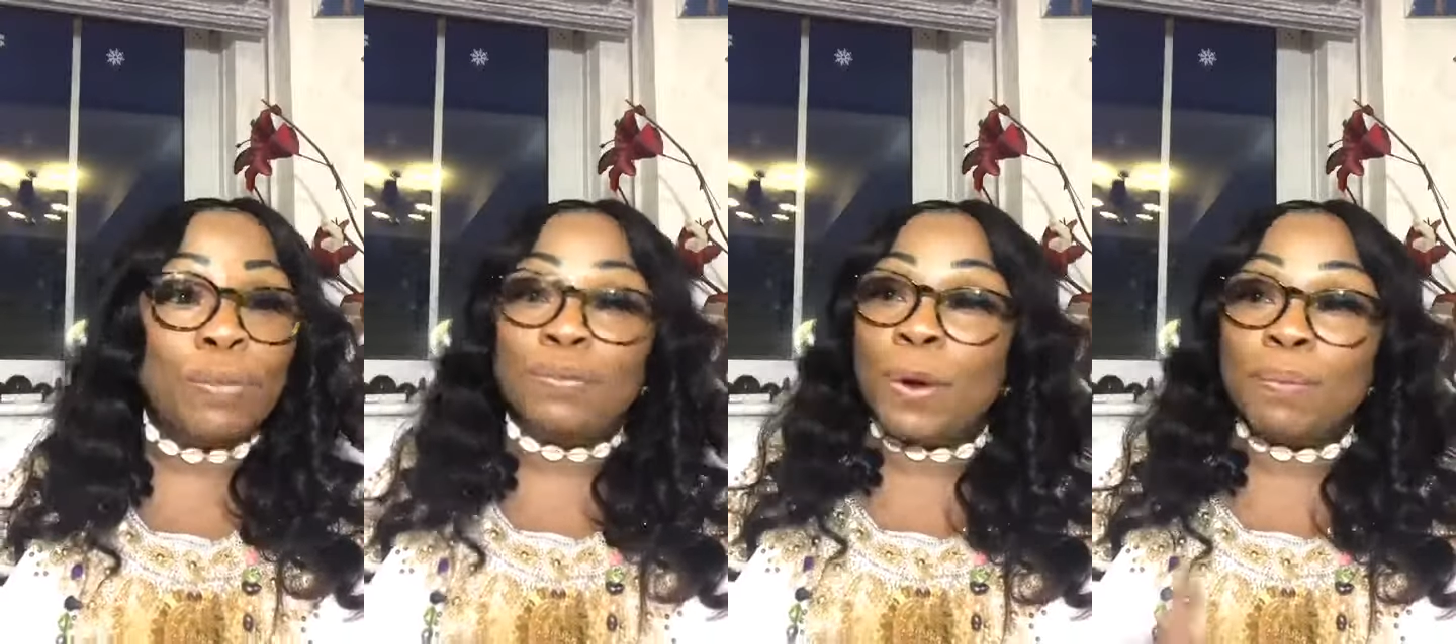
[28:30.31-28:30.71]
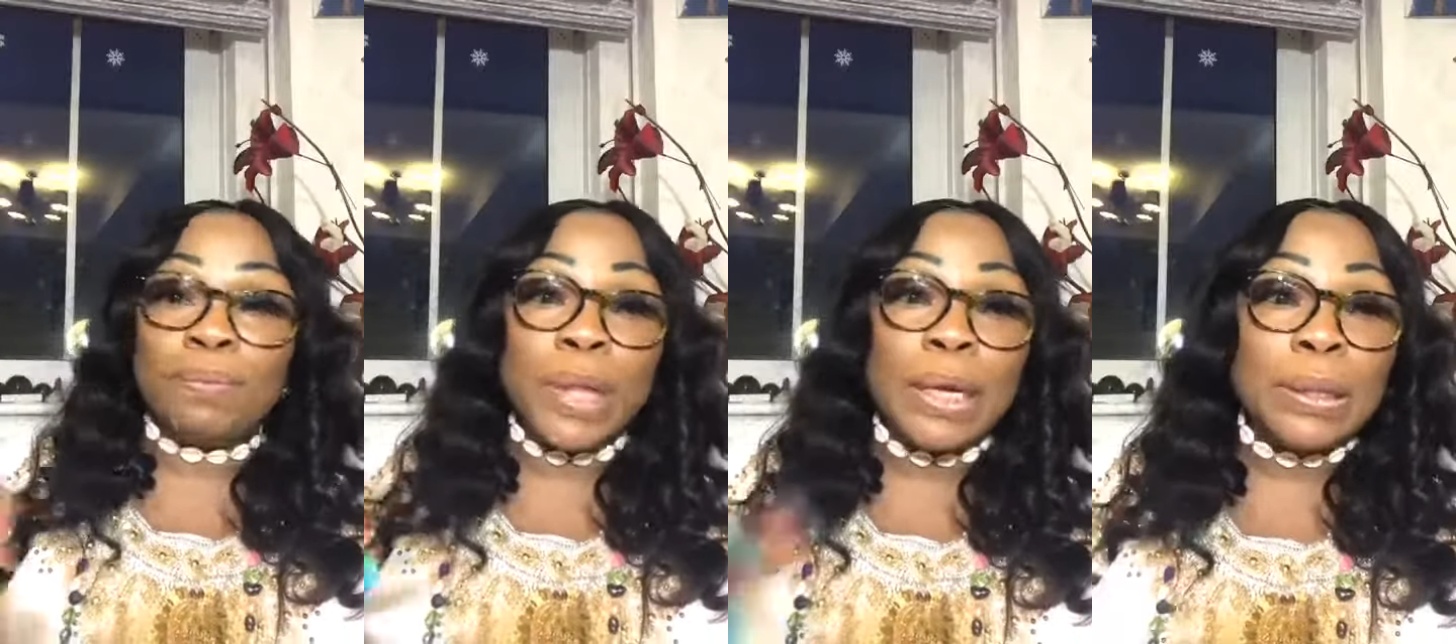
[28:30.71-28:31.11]

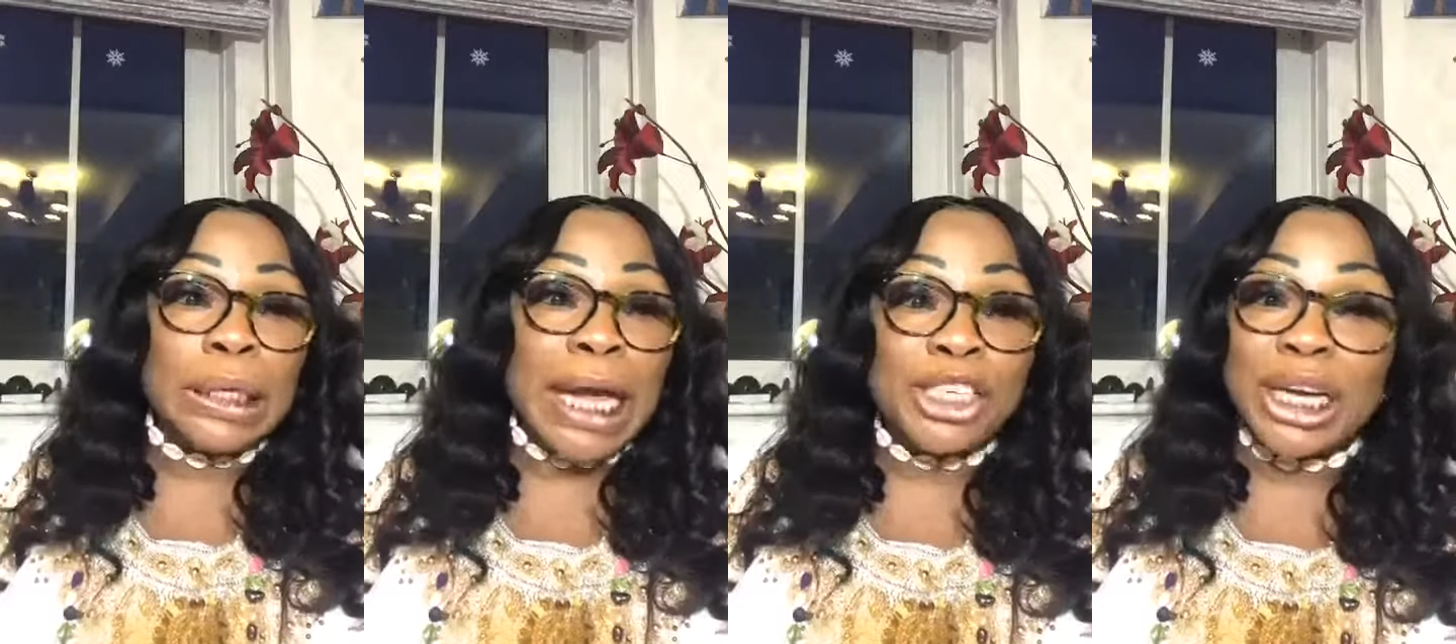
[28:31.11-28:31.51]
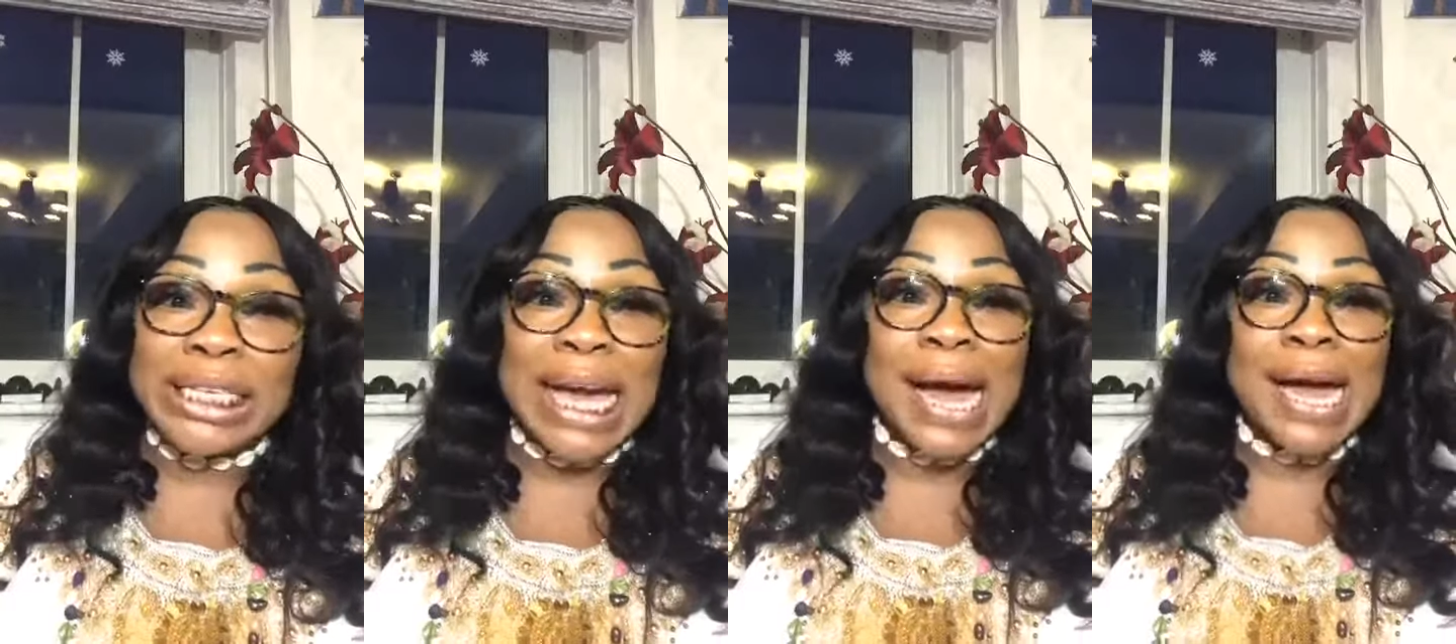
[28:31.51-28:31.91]
from
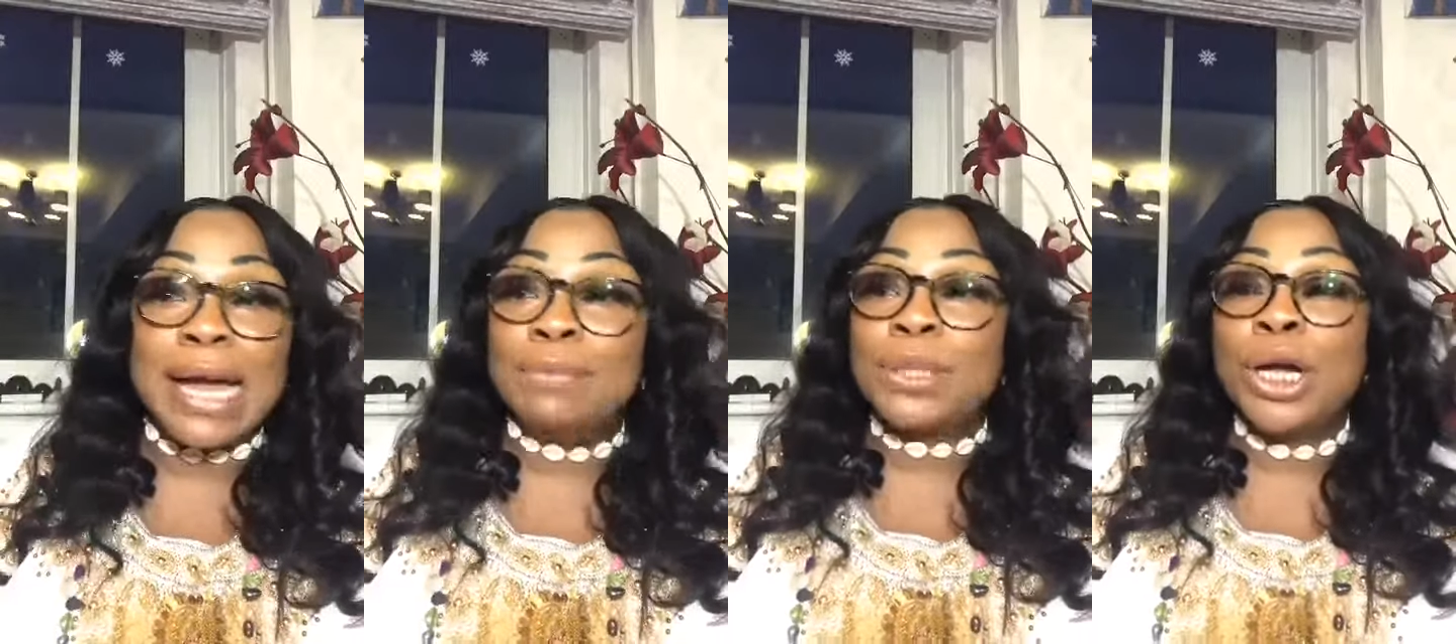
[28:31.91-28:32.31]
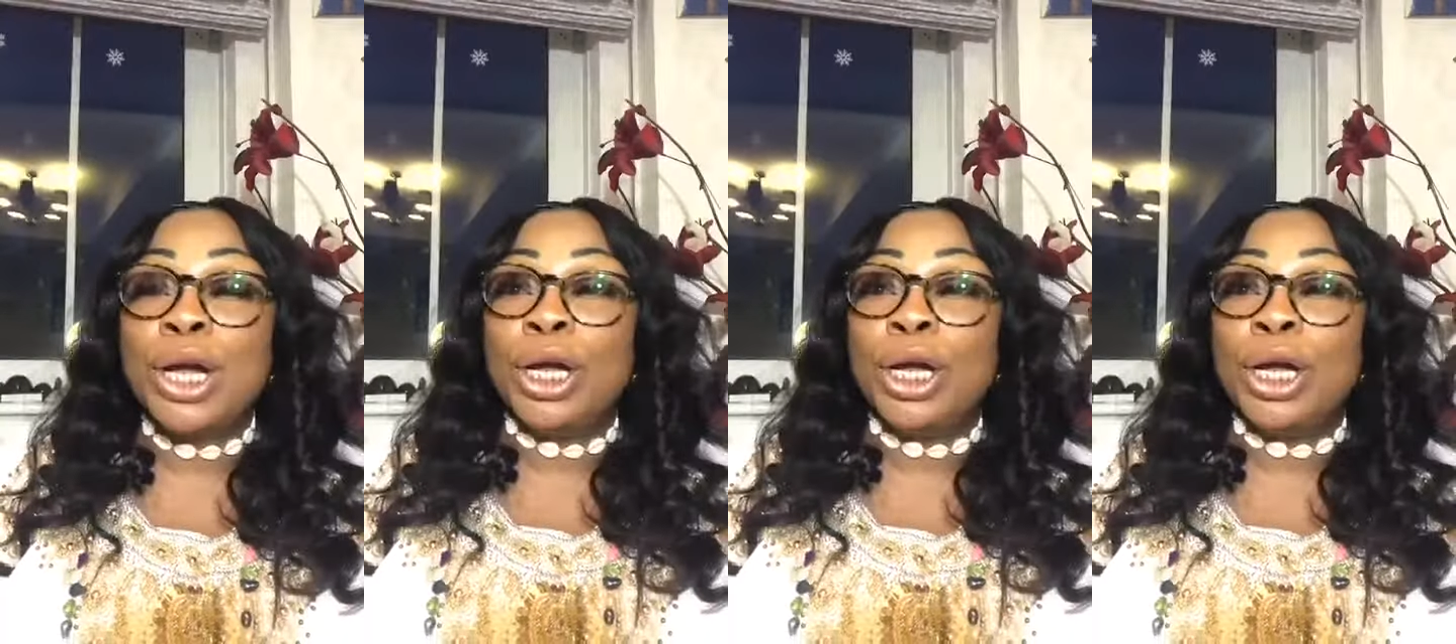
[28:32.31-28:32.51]
ancient times.